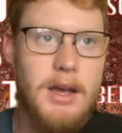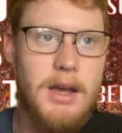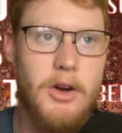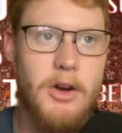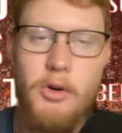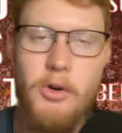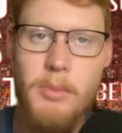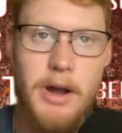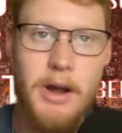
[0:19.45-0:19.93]

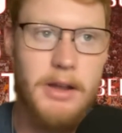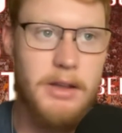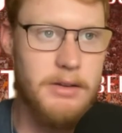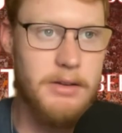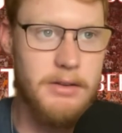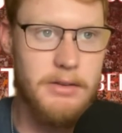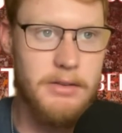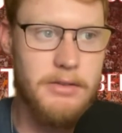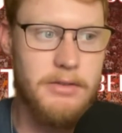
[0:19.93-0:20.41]
Oh my
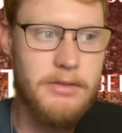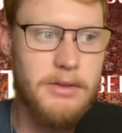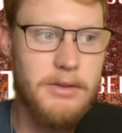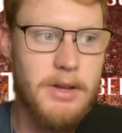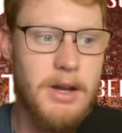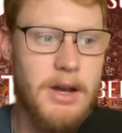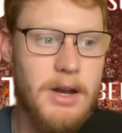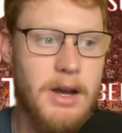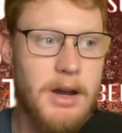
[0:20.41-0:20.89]
goodness.
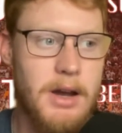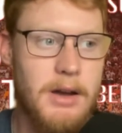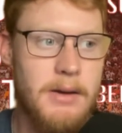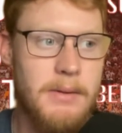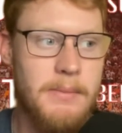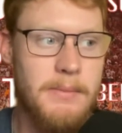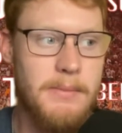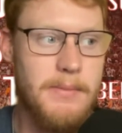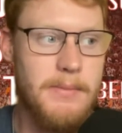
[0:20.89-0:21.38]

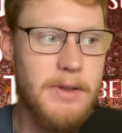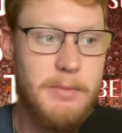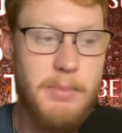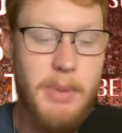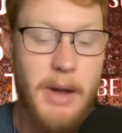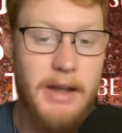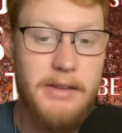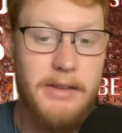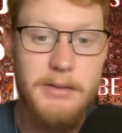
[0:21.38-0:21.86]
Um, it's
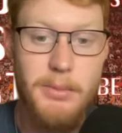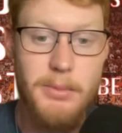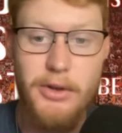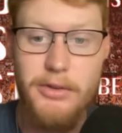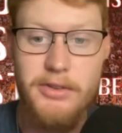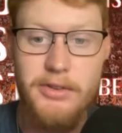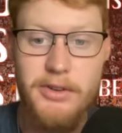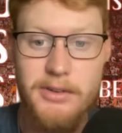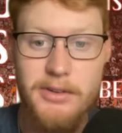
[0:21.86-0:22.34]

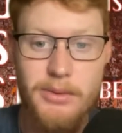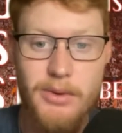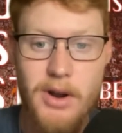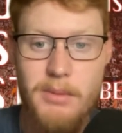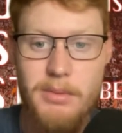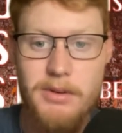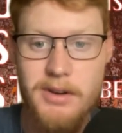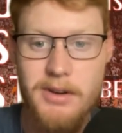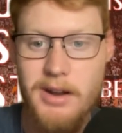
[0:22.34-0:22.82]
basketball season,
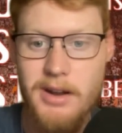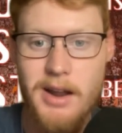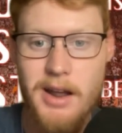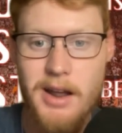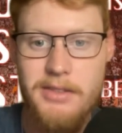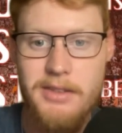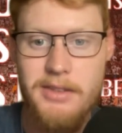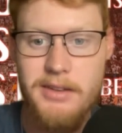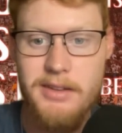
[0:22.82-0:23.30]
Robert.
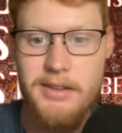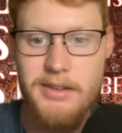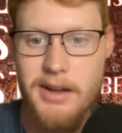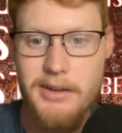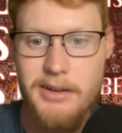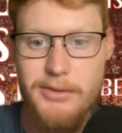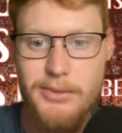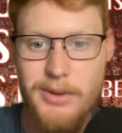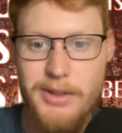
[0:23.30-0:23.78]
I, I think that
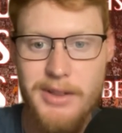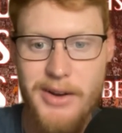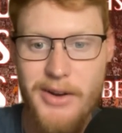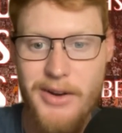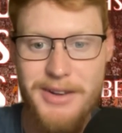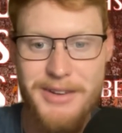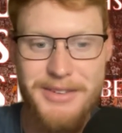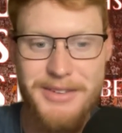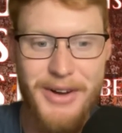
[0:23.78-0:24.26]
that's where the
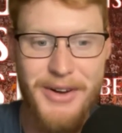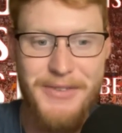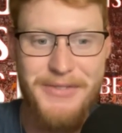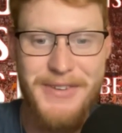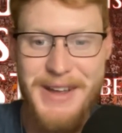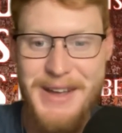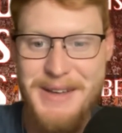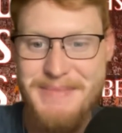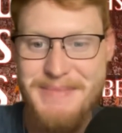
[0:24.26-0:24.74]
Arkansas
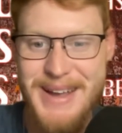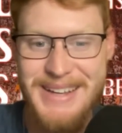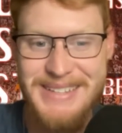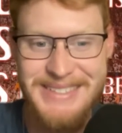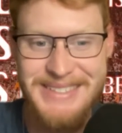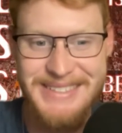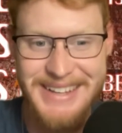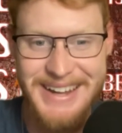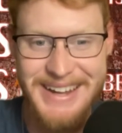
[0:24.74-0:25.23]
fan
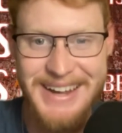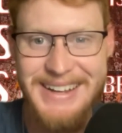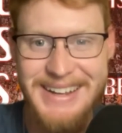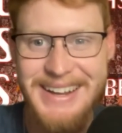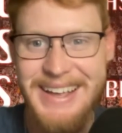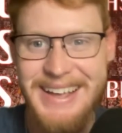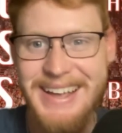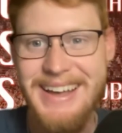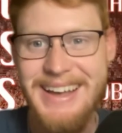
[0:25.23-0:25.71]
base is at.
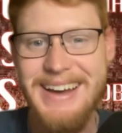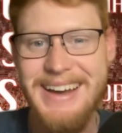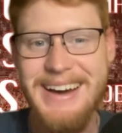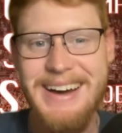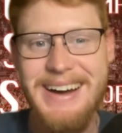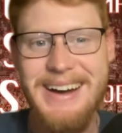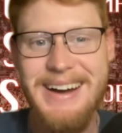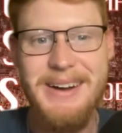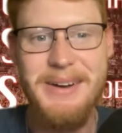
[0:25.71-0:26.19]

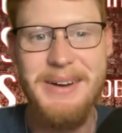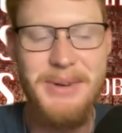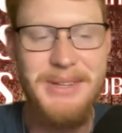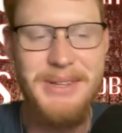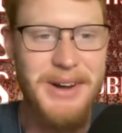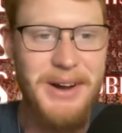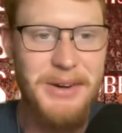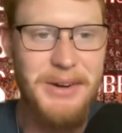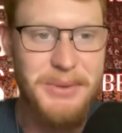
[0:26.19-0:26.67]
Uh, we
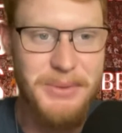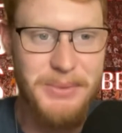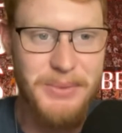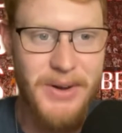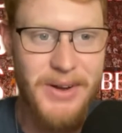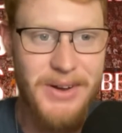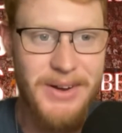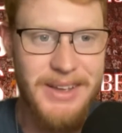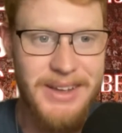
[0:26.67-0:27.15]
talked with
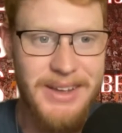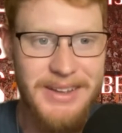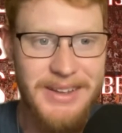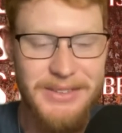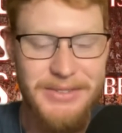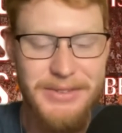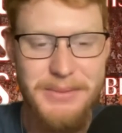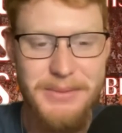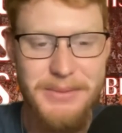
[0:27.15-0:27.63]
Ron
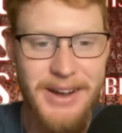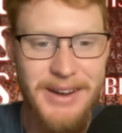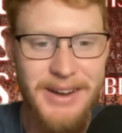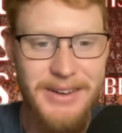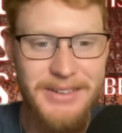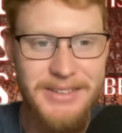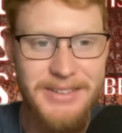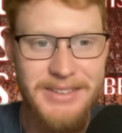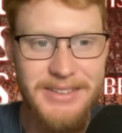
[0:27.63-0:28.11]
Higgins from
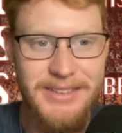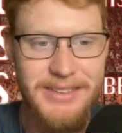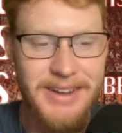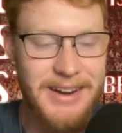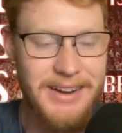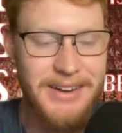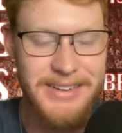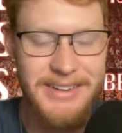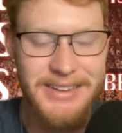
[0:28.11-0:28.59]
Tigers
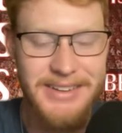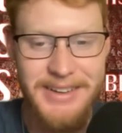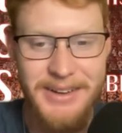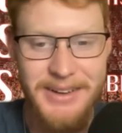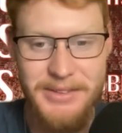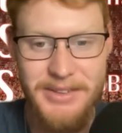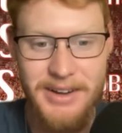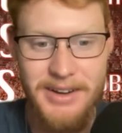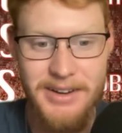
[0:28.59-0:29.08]

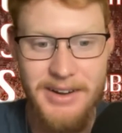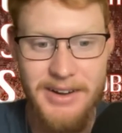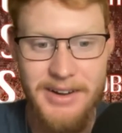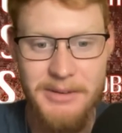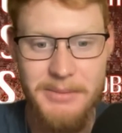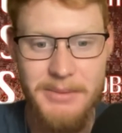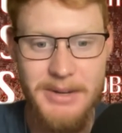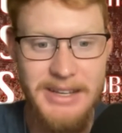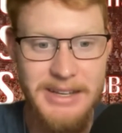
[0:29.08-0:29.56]

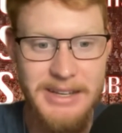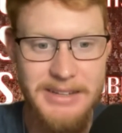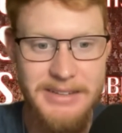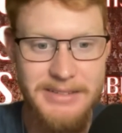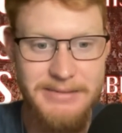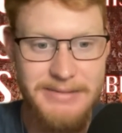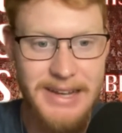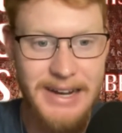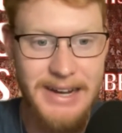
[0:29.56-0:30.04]
TigerDetails.com, and he
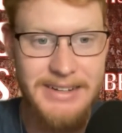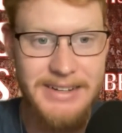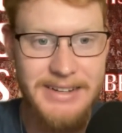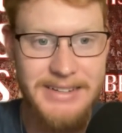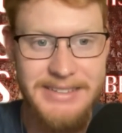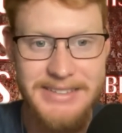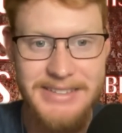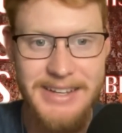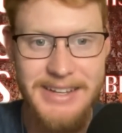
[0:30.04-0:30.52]
kind
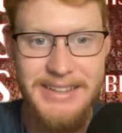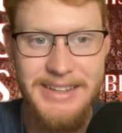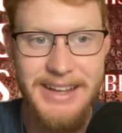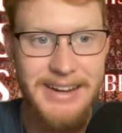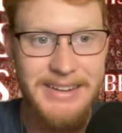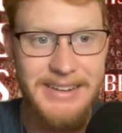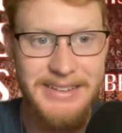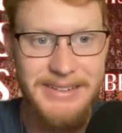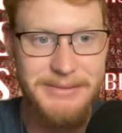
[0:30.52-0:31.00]
of said
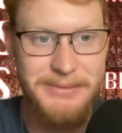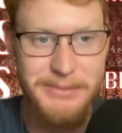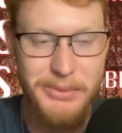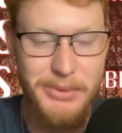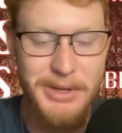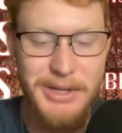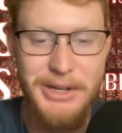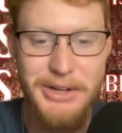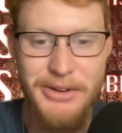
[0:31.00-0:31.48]
that, and
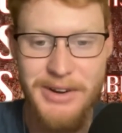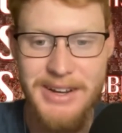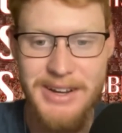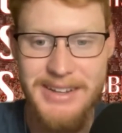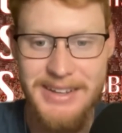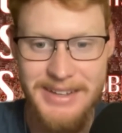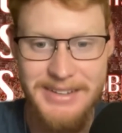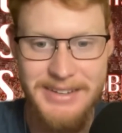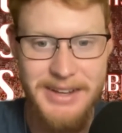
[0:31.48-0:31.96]
we
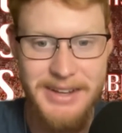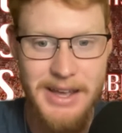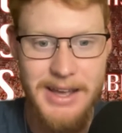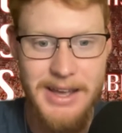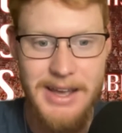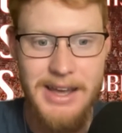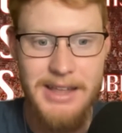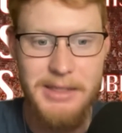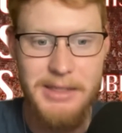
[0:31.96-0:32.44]
agree. And
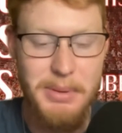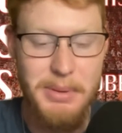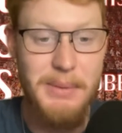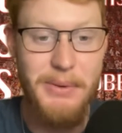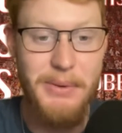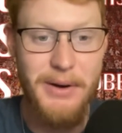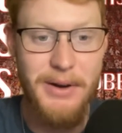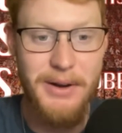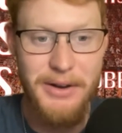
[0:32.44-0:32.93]
the
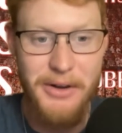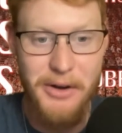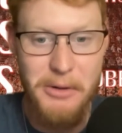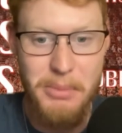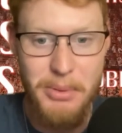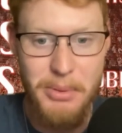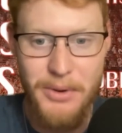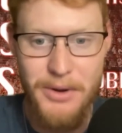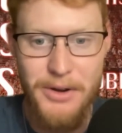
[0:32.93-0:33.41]
people on our
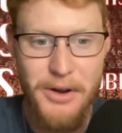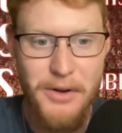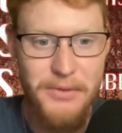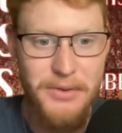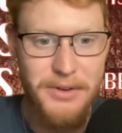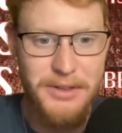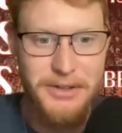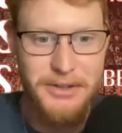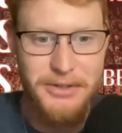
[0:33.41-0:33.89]
board
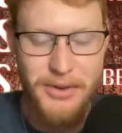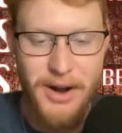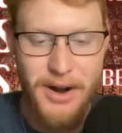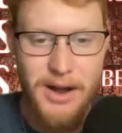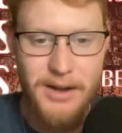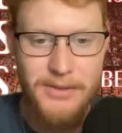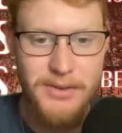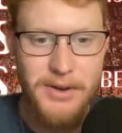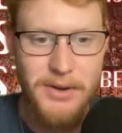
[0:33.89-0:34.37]
over the
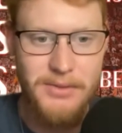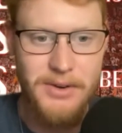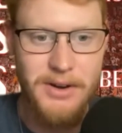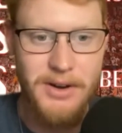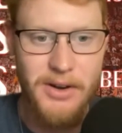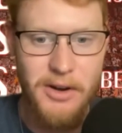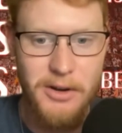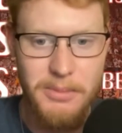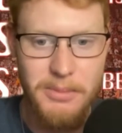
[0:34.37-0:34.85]
trough over
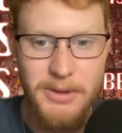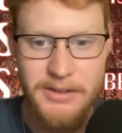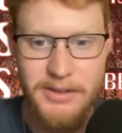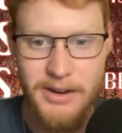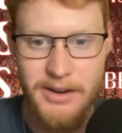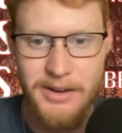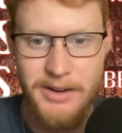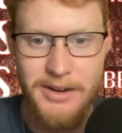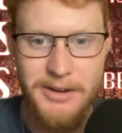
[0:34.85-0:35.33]
at
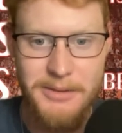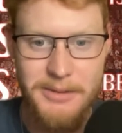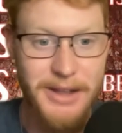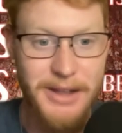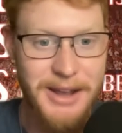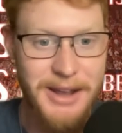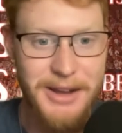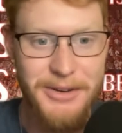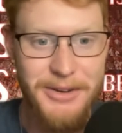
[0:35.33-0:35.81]
hawgbeat.com,
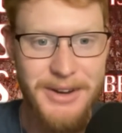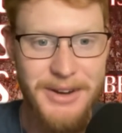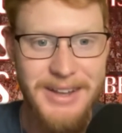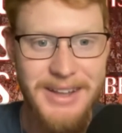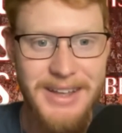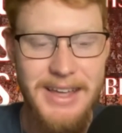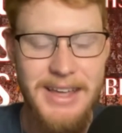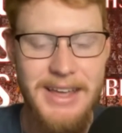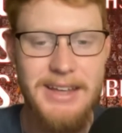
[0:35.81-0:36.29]
they
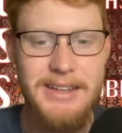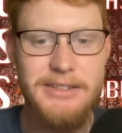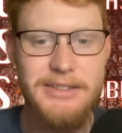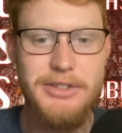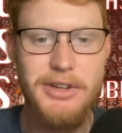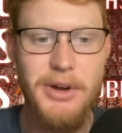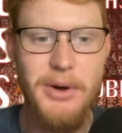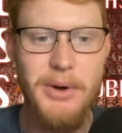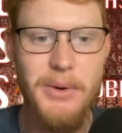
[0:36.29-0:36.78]
agree.
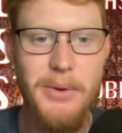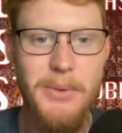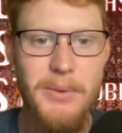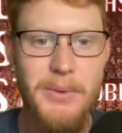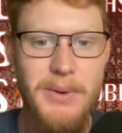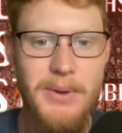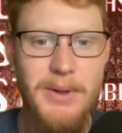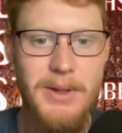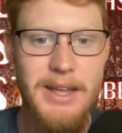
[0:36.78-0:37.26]
So
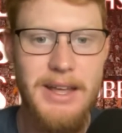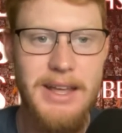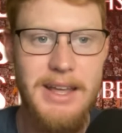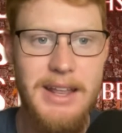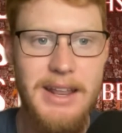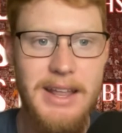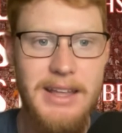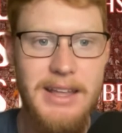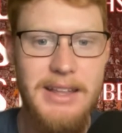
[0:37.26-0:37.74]

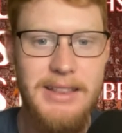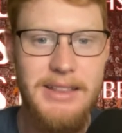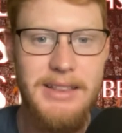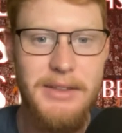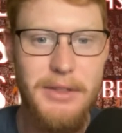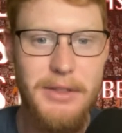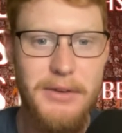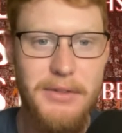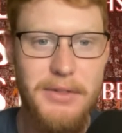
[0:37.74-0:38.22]
it, it,
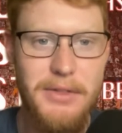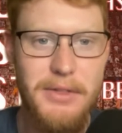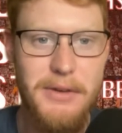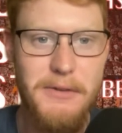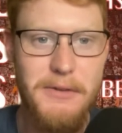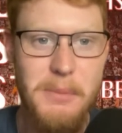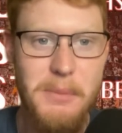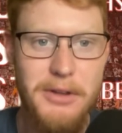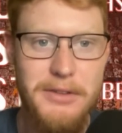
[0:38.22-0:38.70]
the, the the
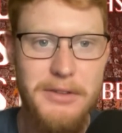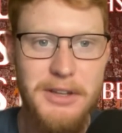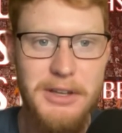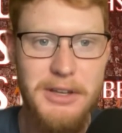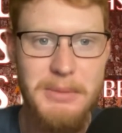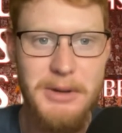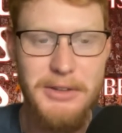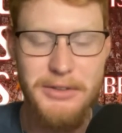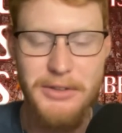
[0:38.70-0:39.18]
football
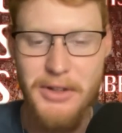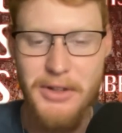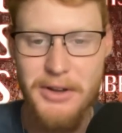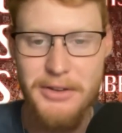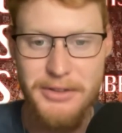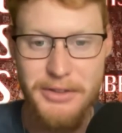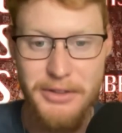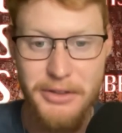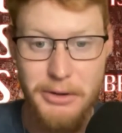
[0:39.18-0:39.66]
team has
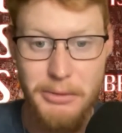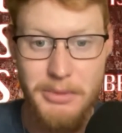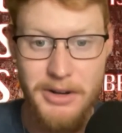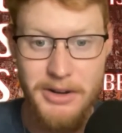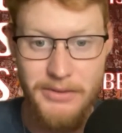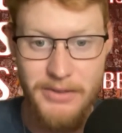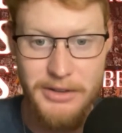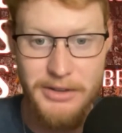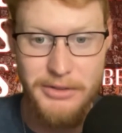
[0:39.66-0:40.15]
lost a little
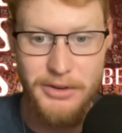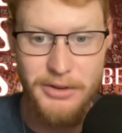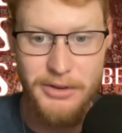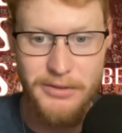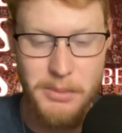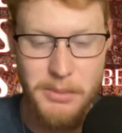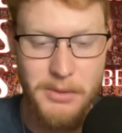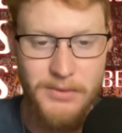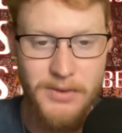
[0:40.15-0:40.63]
bit of interest
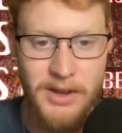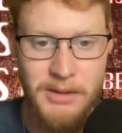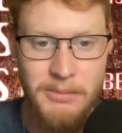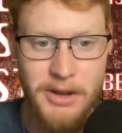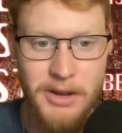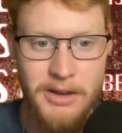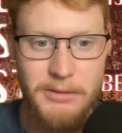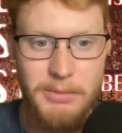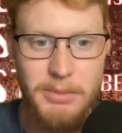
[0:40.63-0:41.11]
from the fan
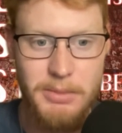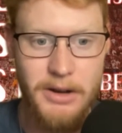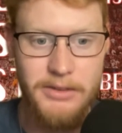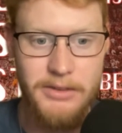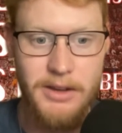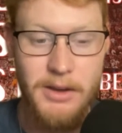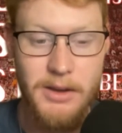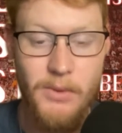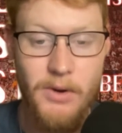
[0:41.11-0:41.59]
base, but I'll
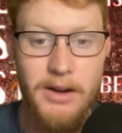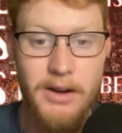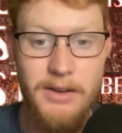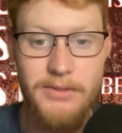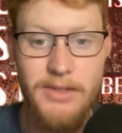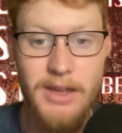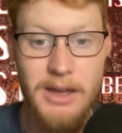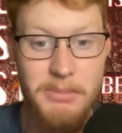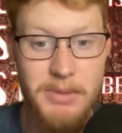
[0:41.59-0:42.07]
tell you what,
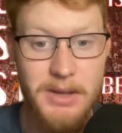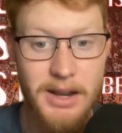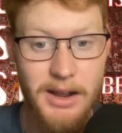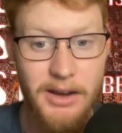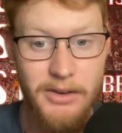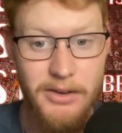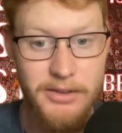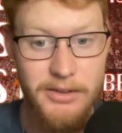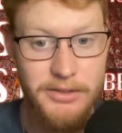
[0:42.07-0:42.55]
if they beat
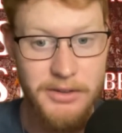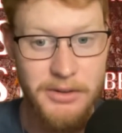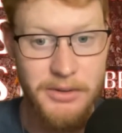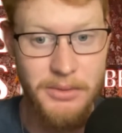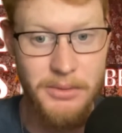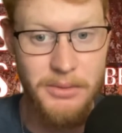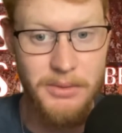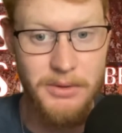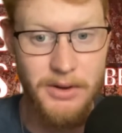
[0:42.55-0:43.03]

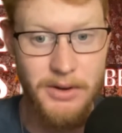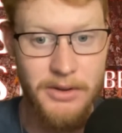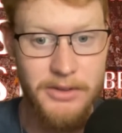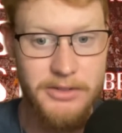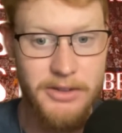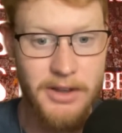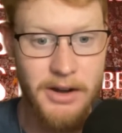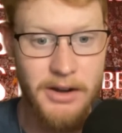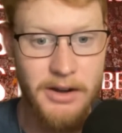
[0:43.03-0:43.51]
LSU on
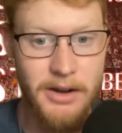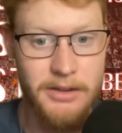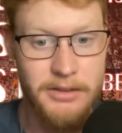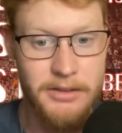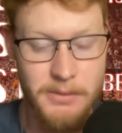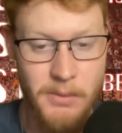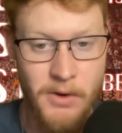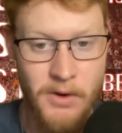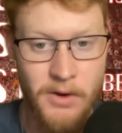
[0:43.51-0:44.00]
Saturday,
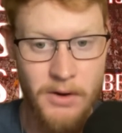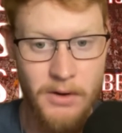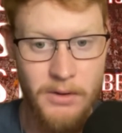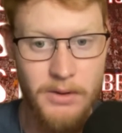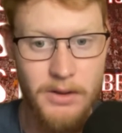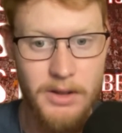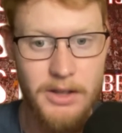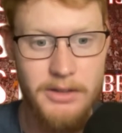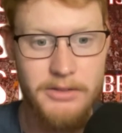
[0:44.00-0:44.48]

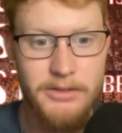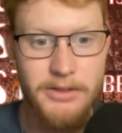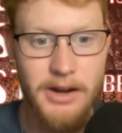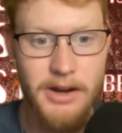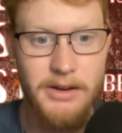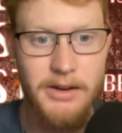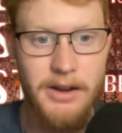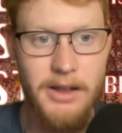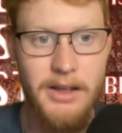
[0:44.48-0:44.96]
tomorrow,
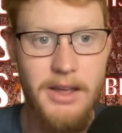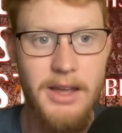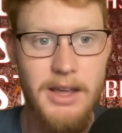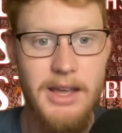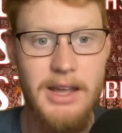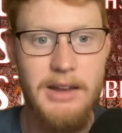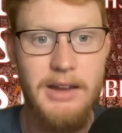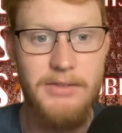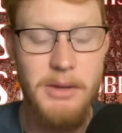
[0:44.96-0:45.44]
Saturday,
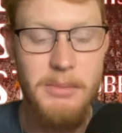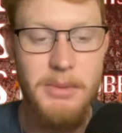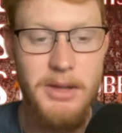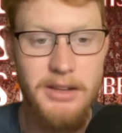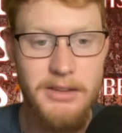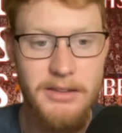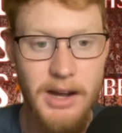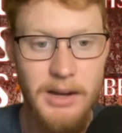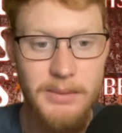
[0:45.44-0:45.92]
if they
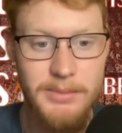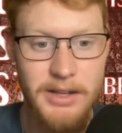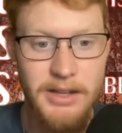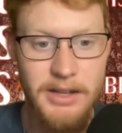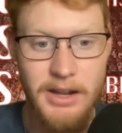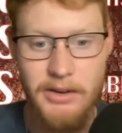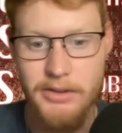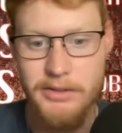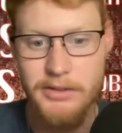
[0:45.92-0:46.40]
beat a top
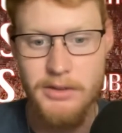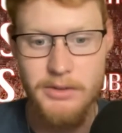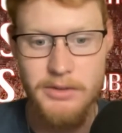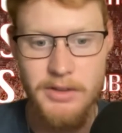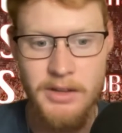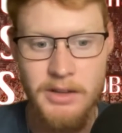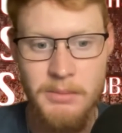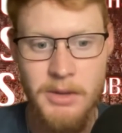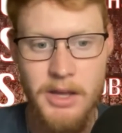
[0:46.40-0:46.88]
10 LSU
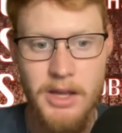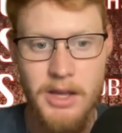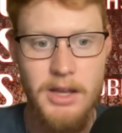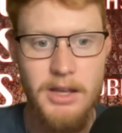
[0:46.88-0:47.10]
team,